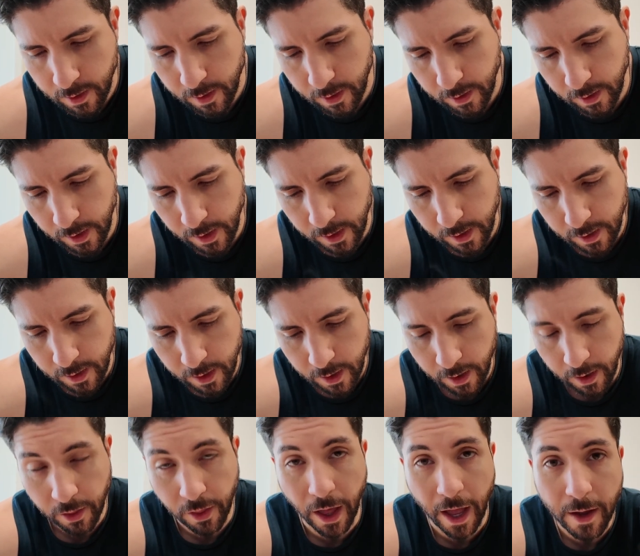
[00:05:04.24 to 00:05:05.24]
need
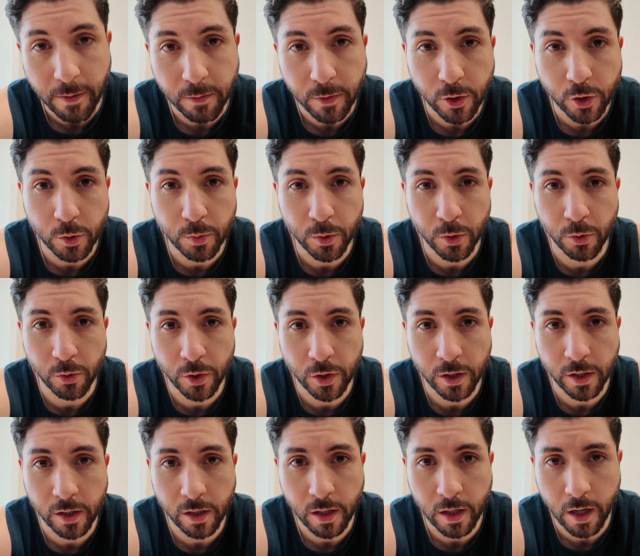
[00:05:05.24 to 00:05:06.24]
that much
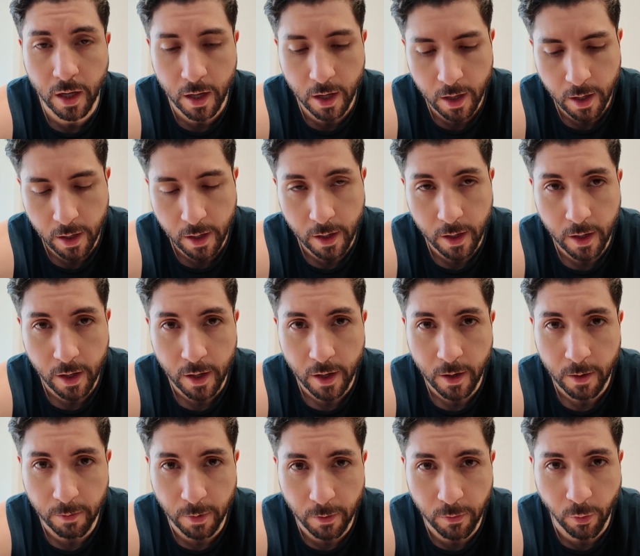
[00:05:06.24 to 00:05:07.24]
protein
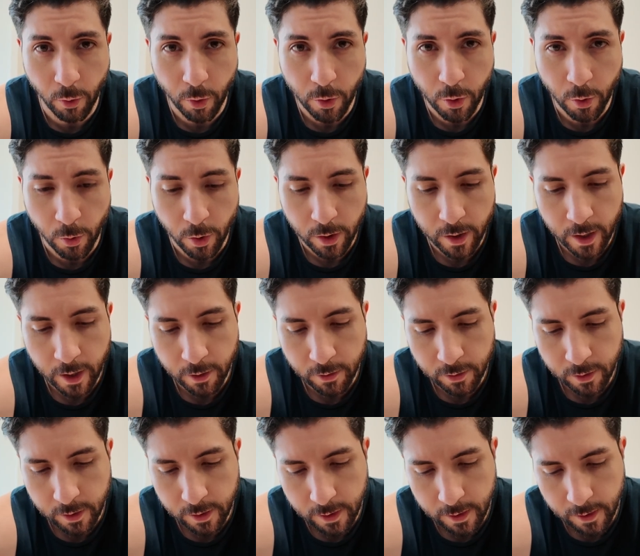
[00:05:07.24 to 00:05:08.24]
before your
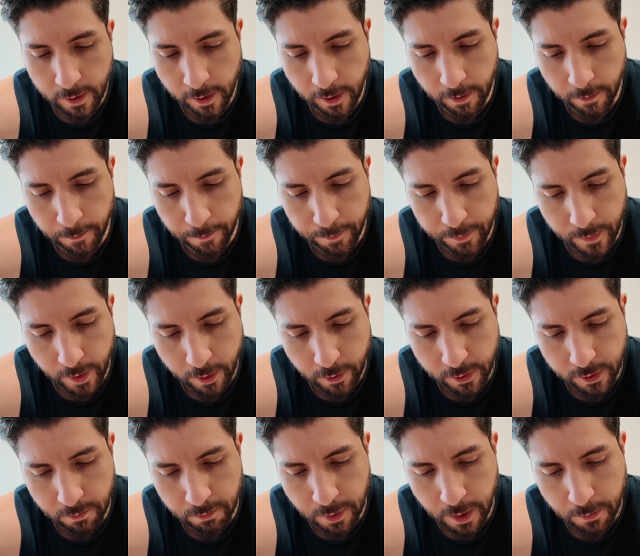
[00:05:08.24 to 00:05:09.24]
workouts. I know
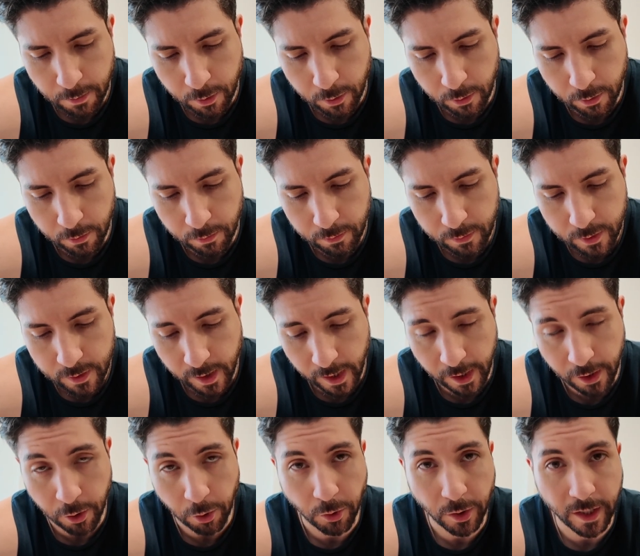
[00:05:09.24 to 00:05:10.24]
some people say
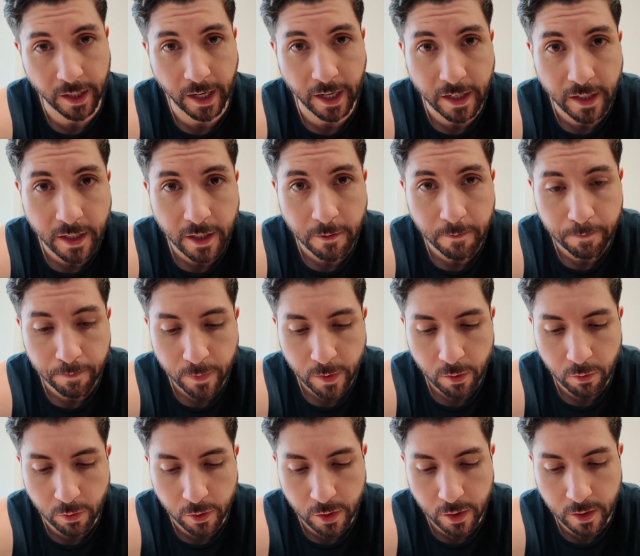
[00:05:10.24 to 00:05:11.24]
you don't need any,
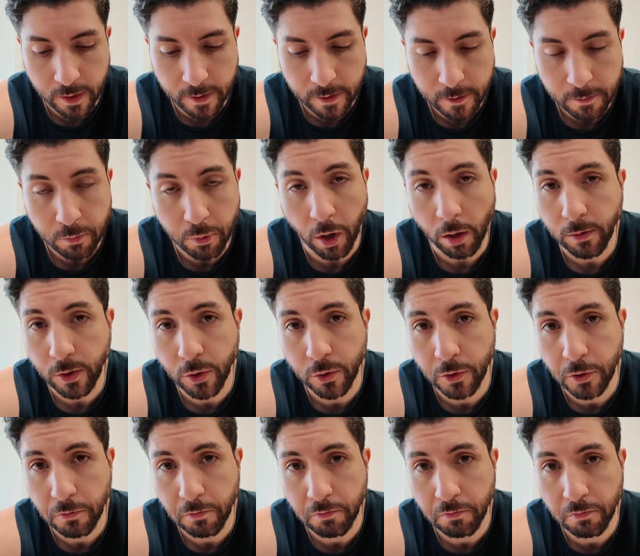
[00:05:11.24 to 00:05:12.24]
which is probably
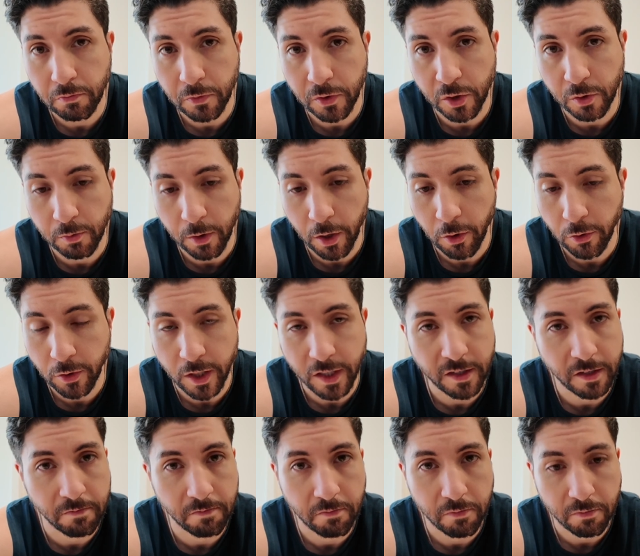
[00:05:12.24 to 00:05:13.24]
true. You probably don't need
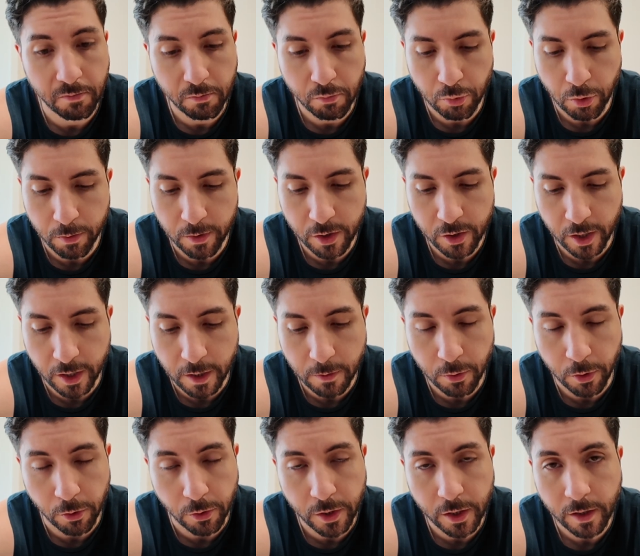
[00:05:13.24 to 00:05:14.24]
pretty much any
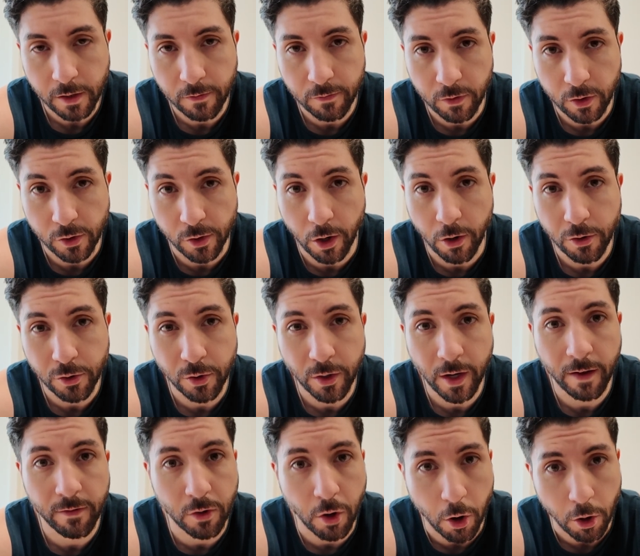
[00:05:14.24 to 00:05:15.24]
protein as long as you
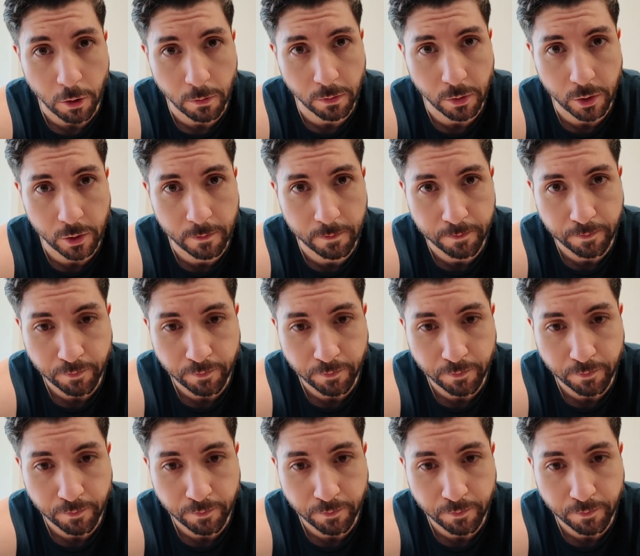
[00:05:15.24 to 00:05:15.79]
have carbs.